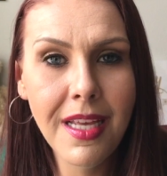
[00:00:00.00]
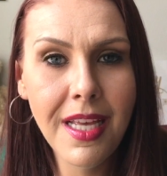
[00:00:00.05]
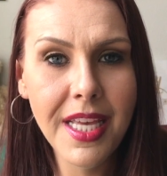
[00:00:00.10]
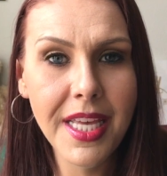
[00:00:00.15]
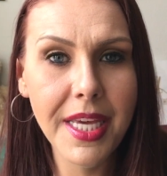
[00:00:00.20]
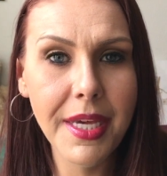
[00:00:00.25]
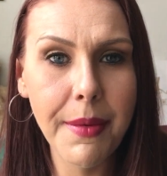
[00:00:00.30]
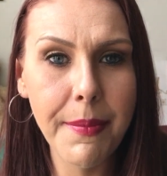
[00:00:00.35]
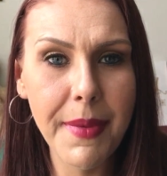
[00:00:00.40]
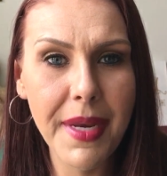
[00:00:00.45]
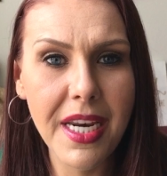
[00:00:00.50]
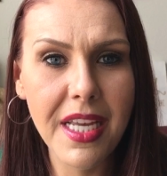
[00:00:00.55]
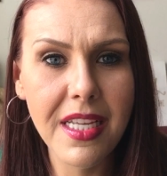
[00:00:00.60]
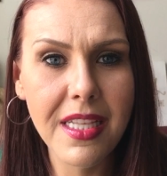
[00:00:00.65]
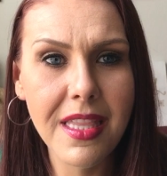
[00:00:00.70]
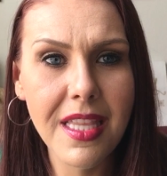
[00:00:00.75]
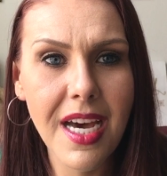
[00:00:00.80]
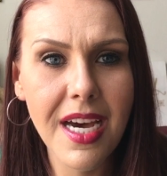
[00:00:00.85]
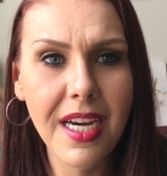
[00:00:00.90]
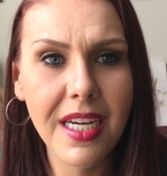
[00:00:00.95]
He
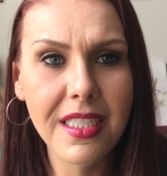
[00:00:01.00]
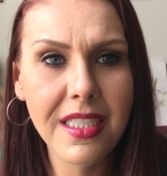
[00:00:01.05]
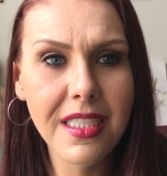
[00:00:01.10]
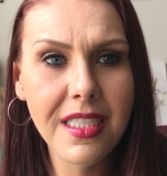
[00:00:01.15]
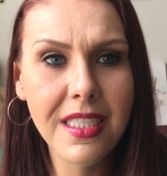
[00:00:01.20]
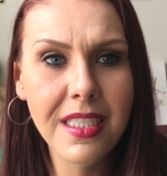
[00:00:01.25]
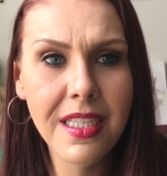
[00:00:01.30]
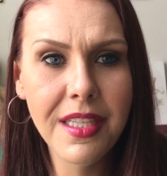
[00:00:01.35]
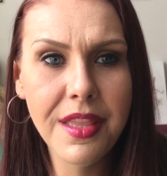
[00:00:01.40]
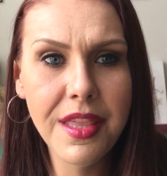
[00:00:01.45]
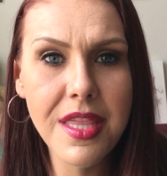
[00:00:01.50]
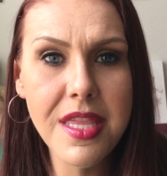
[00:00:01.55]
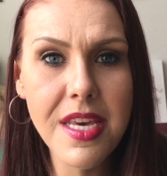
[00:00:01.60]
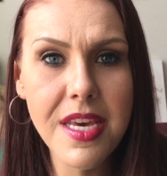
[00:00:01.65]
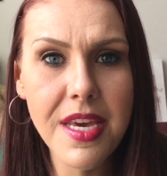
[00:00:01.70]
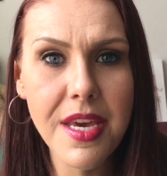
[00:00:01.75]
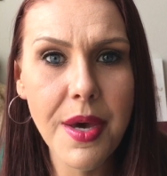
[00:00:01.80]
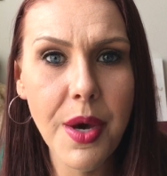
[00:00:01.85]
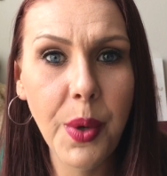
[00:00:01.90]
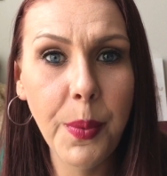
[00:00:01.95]
admitted that
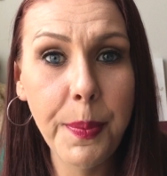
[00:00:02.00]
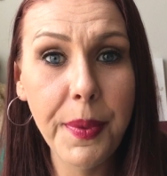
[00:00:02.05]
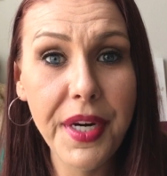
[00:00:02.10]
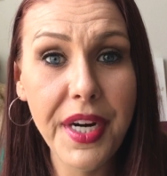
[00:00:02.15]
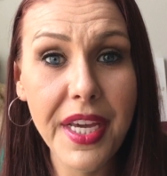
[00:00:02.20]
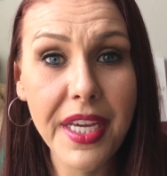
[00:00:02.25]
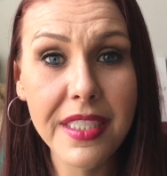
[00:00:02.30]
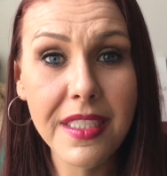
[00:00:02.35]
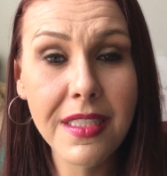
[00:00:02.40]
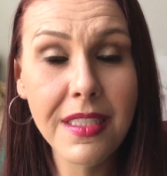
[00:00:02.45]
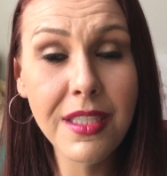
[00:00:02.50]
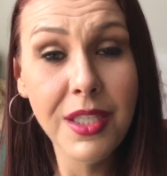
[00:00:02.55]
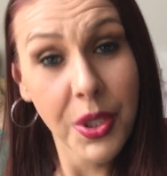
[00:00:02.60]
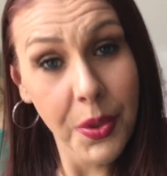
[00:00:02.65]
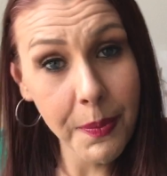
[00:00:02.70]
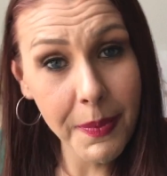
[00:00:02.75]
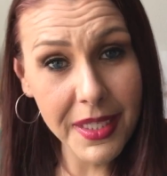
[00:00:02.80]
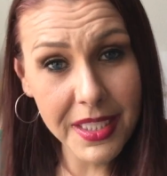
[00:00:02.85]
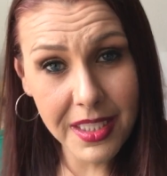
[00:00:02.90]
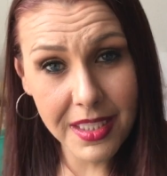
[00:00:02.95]
the opening
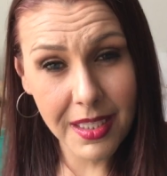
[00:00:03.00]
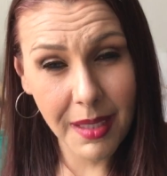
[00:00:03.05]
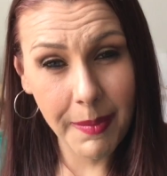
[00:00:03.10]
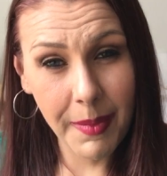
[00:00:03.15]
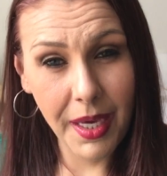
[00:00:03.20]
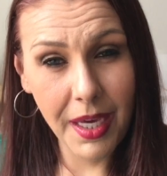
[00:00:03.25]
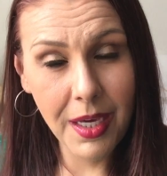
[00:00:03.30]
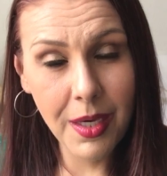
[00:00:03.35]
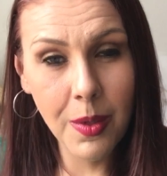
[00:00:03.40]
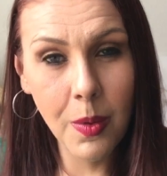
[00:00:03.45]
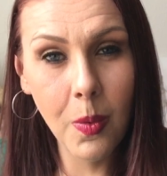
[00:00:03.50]
to my stomach